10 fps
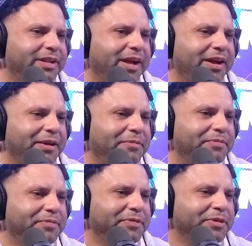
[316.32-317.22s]

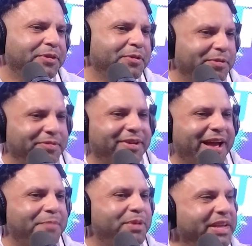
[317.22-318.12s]
um, you know,
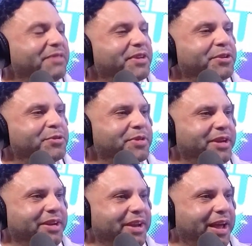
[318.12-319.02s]
I believe in you
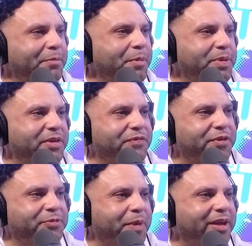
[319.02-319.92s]
and, and I'm yeah. going to be the
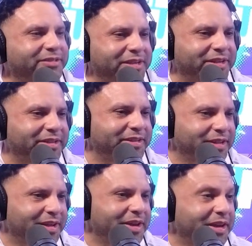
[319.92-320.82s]
first sponsor. And he,
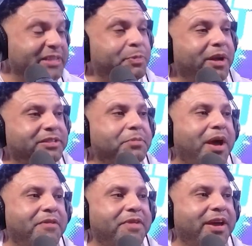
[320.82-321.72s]
he sponsored
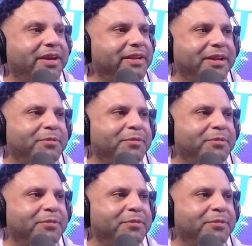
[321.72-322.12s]
my event. And